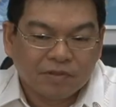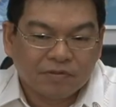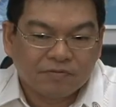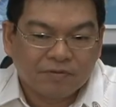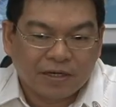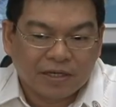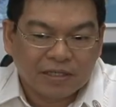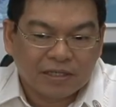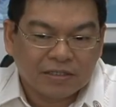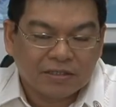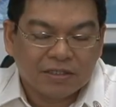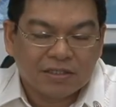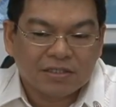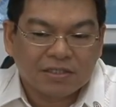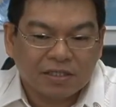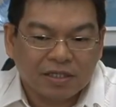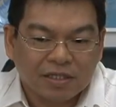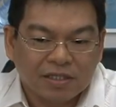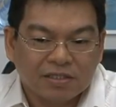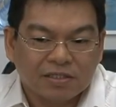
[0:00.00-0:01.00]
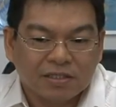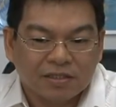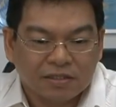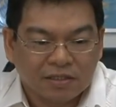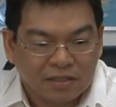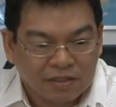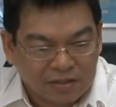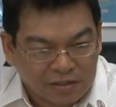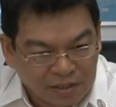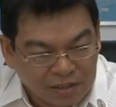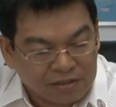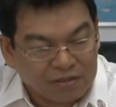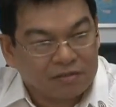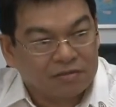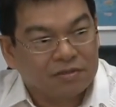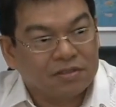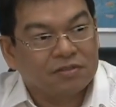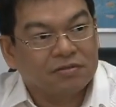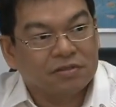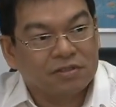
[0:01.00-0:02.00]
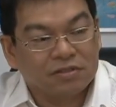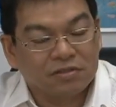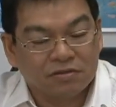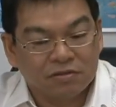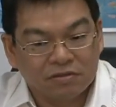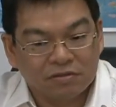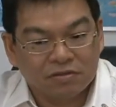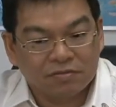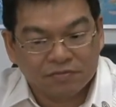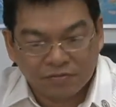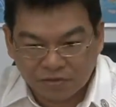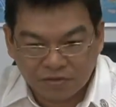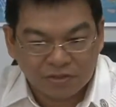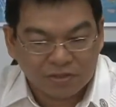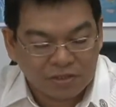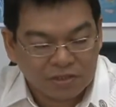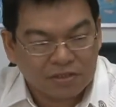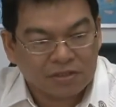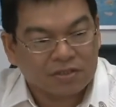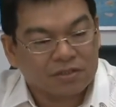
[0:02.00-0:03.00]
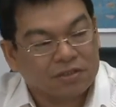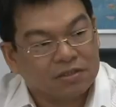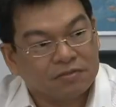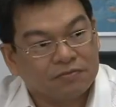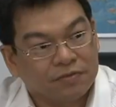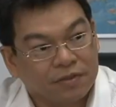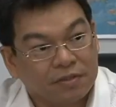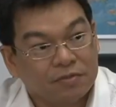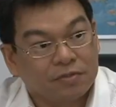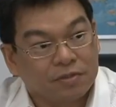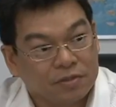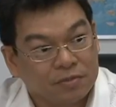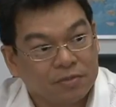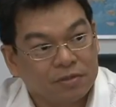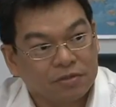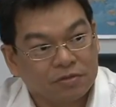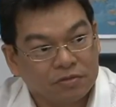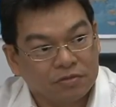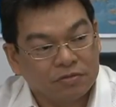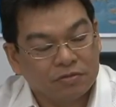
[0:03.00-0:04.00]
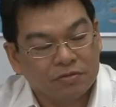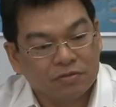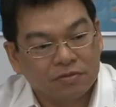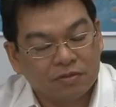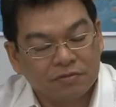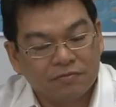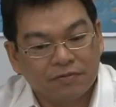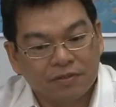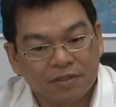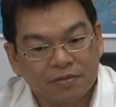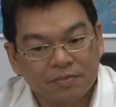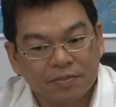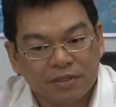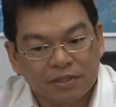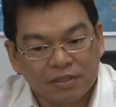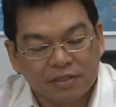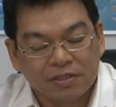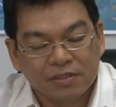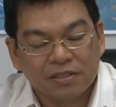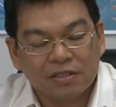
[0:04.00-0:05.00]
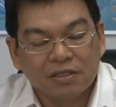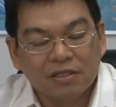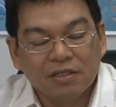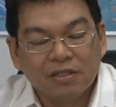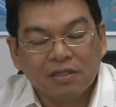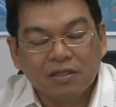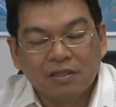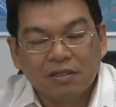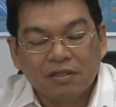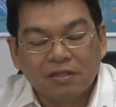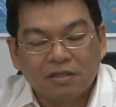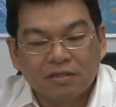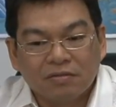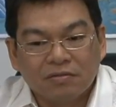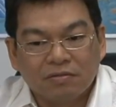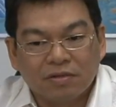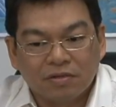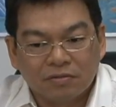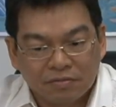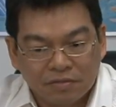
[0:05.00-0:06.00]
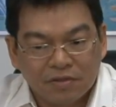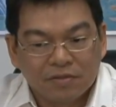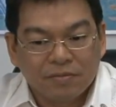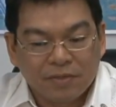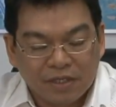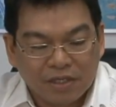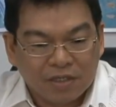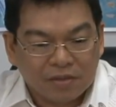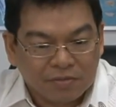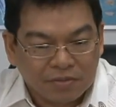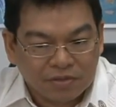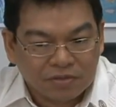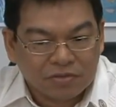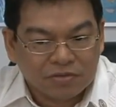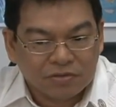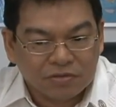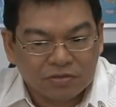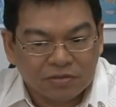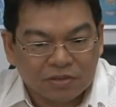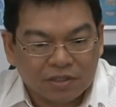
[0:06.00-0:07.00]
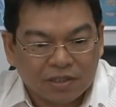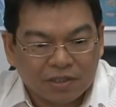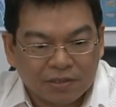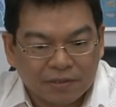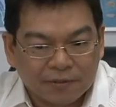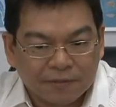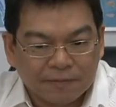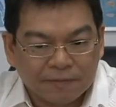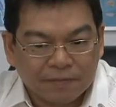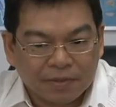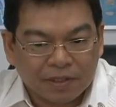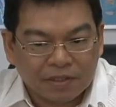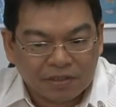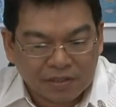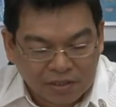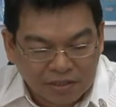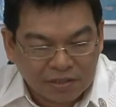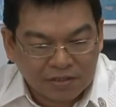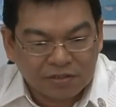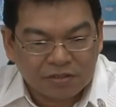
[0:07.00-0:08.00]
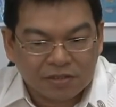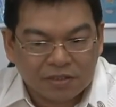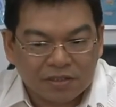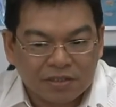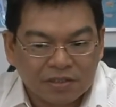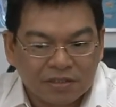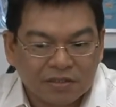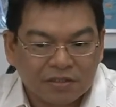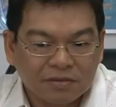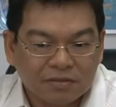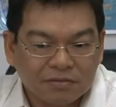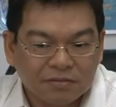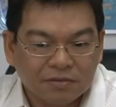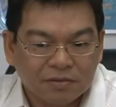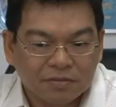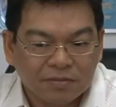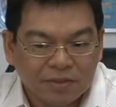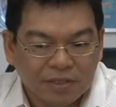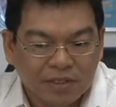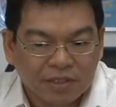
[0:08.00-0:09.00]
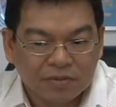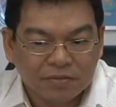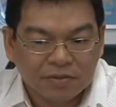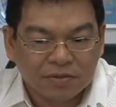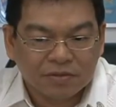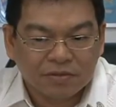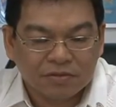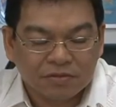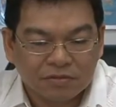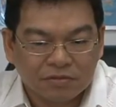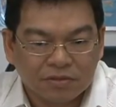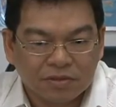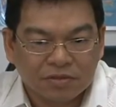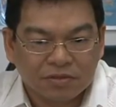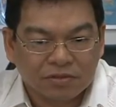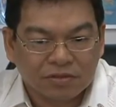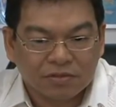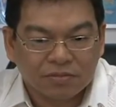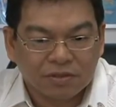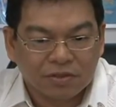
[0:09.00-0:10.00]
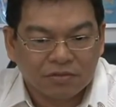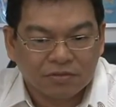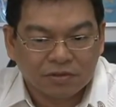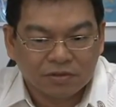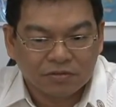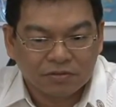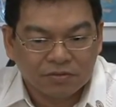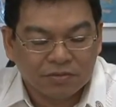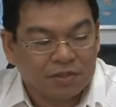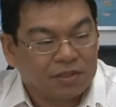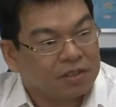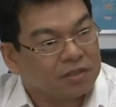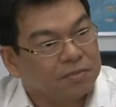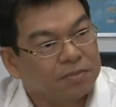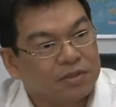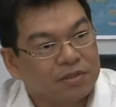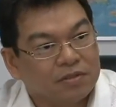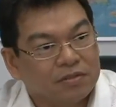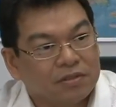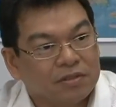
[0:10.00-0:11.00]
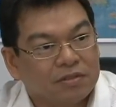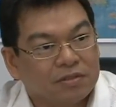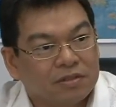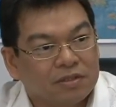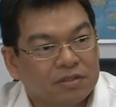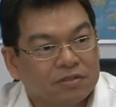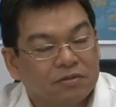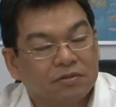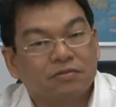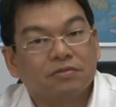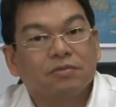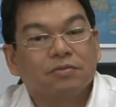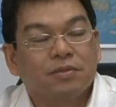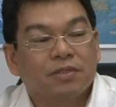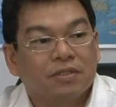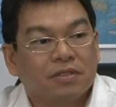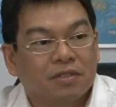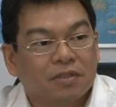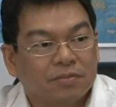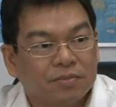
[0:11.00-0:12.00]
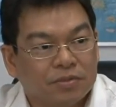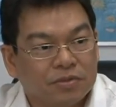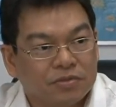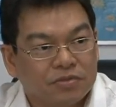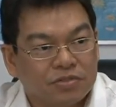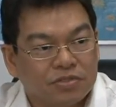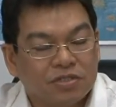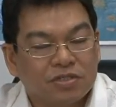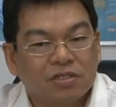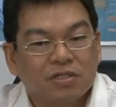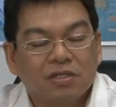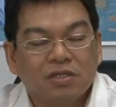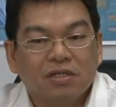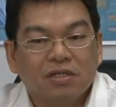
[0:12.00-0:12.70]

filing this case and then getting this result, of course, it's favorable to the Philippines. Well, we'll be able to, as a country, we'll be able to determine what will be our priorities, what will be our approach,